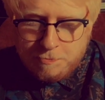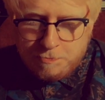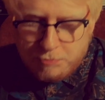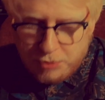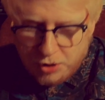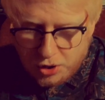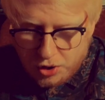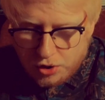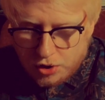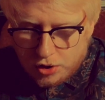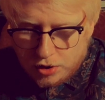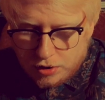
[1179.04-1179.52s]

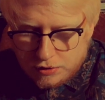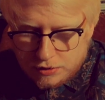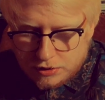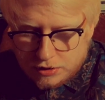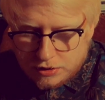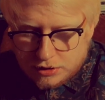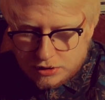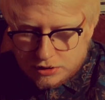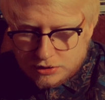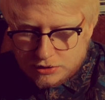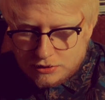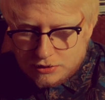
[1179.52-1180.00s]
But
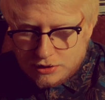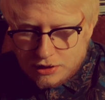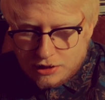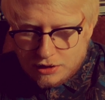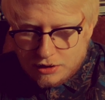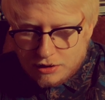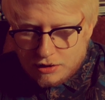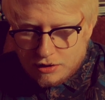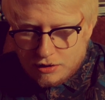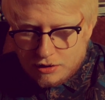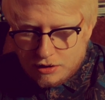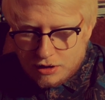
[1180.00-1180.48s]

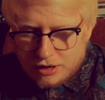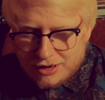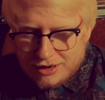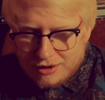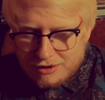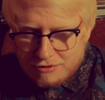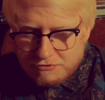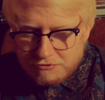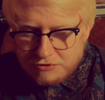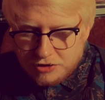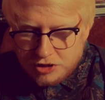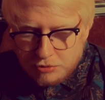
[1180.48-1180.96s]

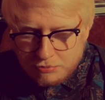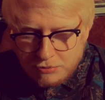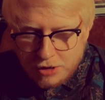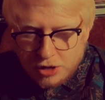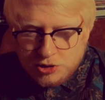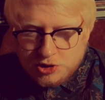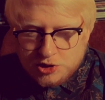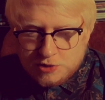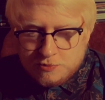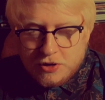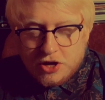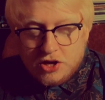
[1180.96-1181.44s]
for the
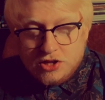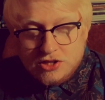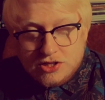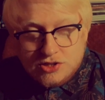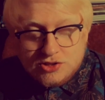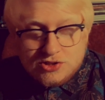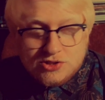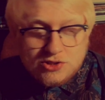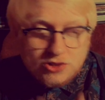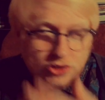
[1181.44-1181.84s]
most part, there's